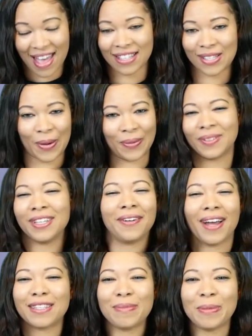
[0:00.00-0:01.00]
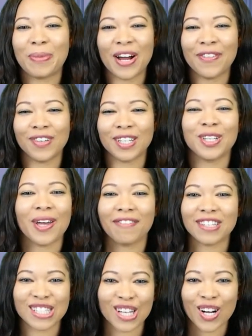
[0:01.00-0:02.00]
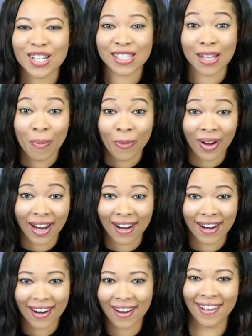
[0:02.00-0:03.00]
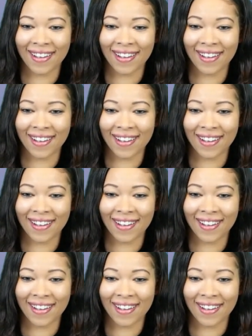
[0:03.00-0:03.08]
So you don't have to be perfect. You have to start somewhere.